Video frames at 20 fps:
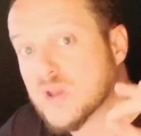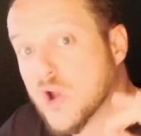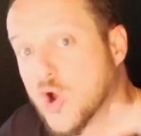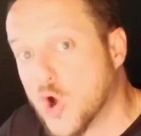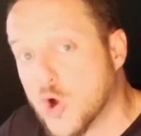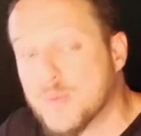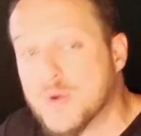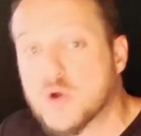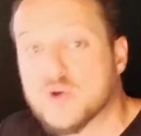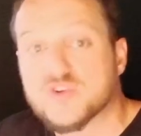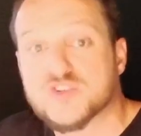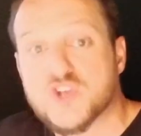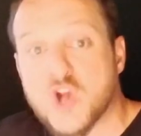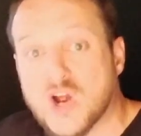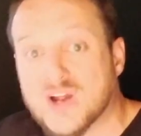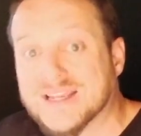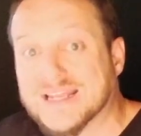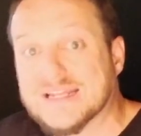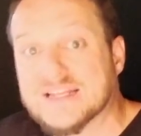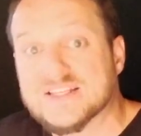homeowners
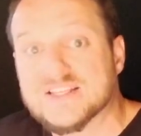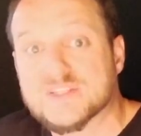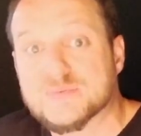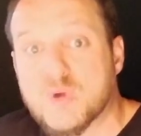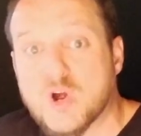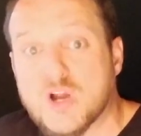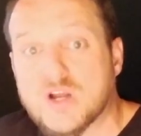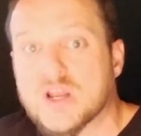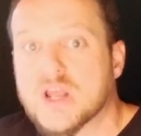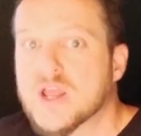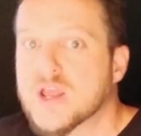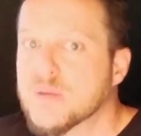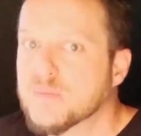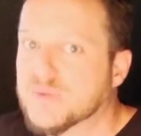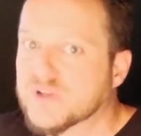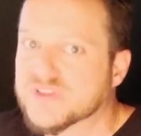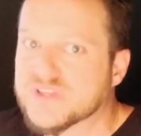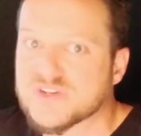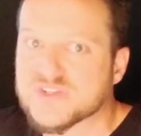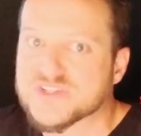are getting smart,
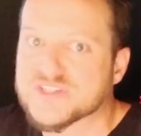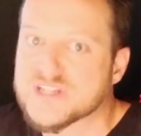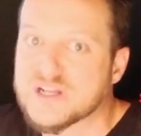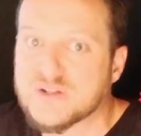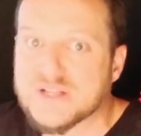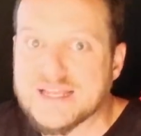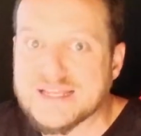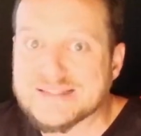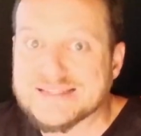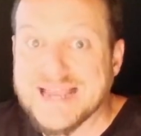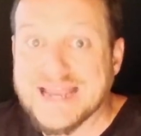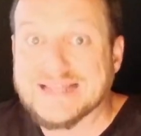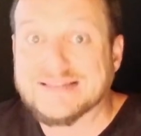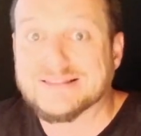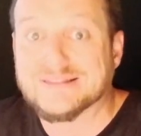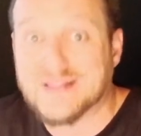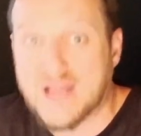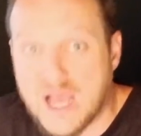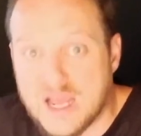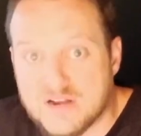but there still is a
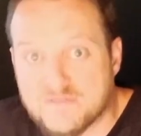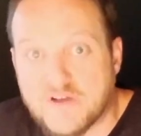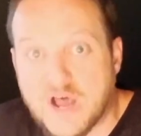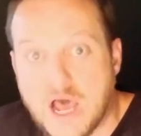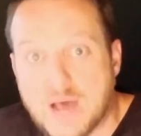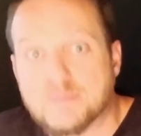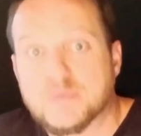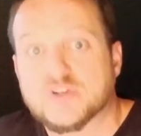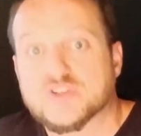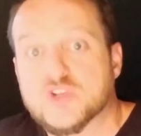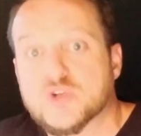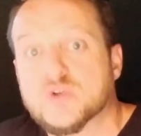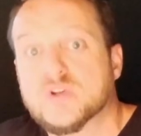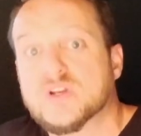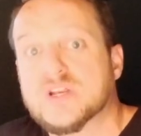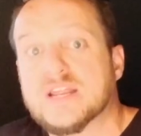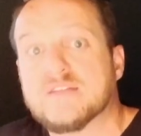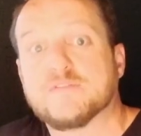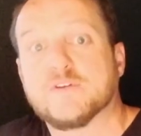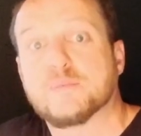lot of
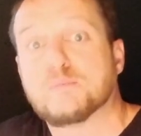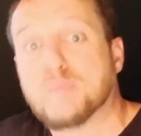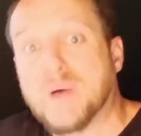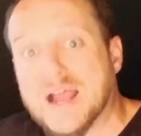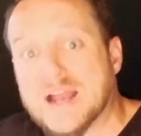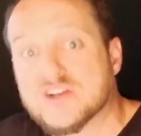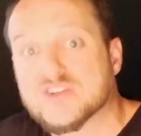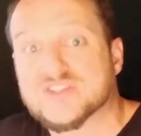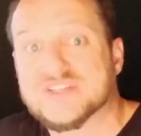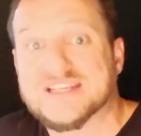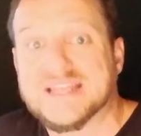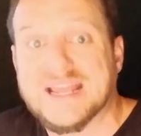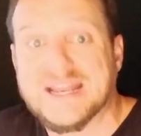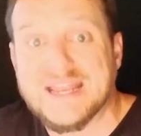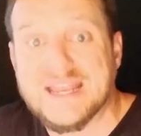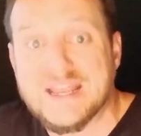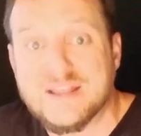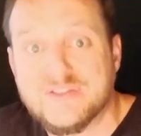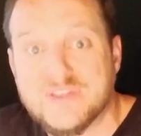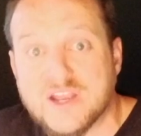opportunity for buyers to get
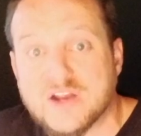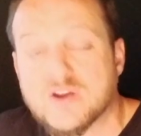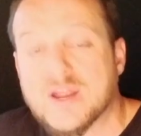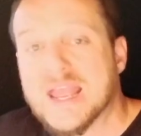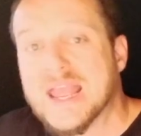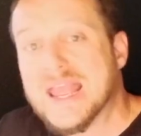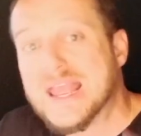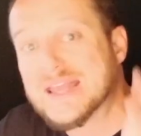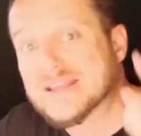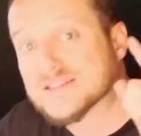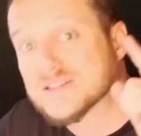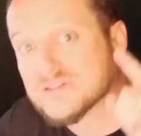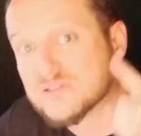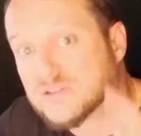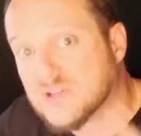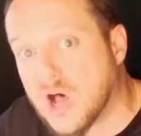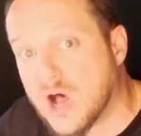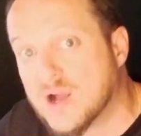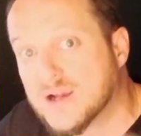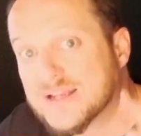in there as
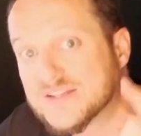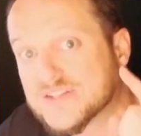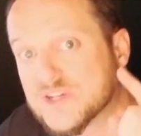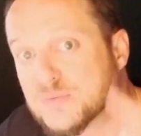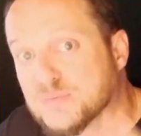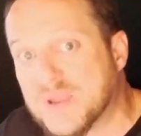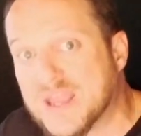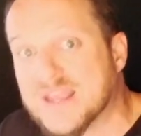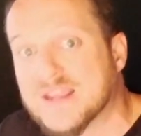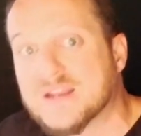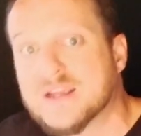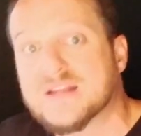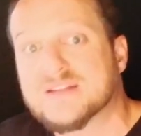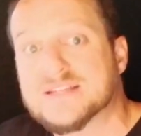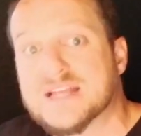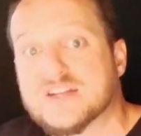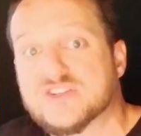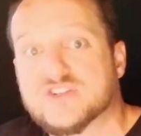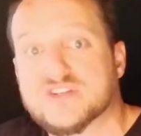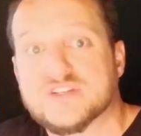long as they're paying
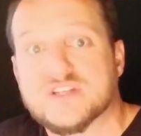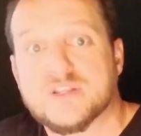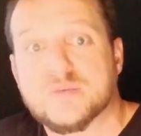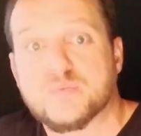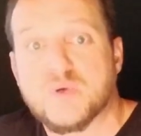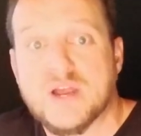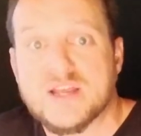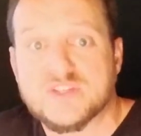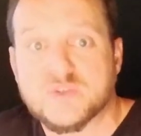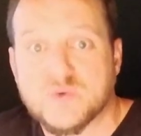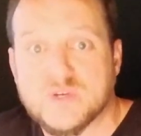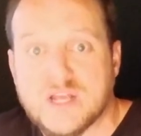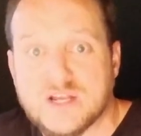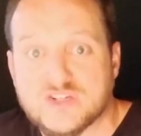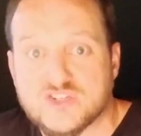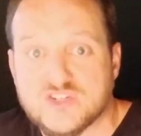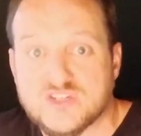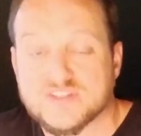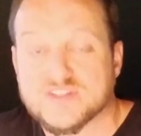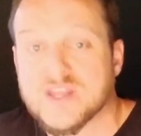attention to the price
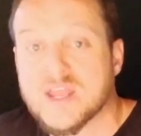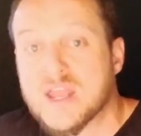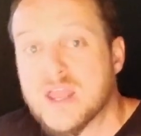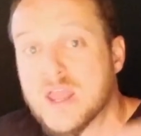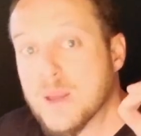reductions.